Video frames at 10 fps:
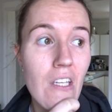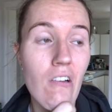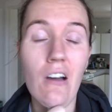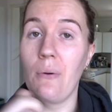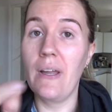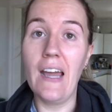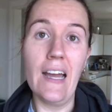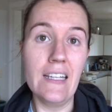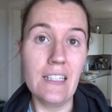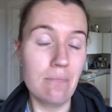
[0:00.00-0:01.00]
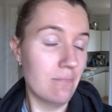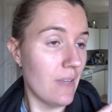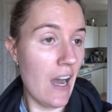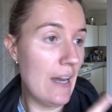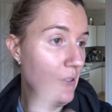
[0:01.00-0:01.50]
I went out
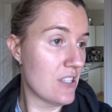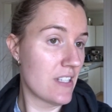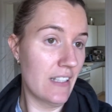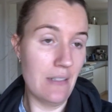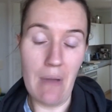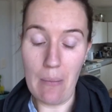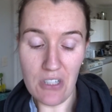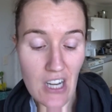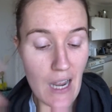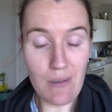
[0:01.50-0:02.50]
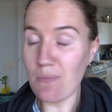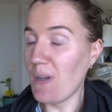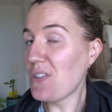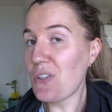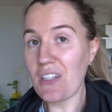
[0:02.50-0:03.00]
I was still in my pajamas,
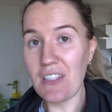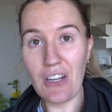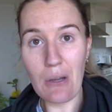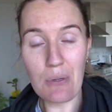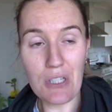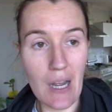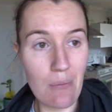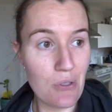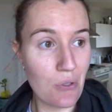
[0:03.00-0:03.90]
Maxie's still in her pajamas.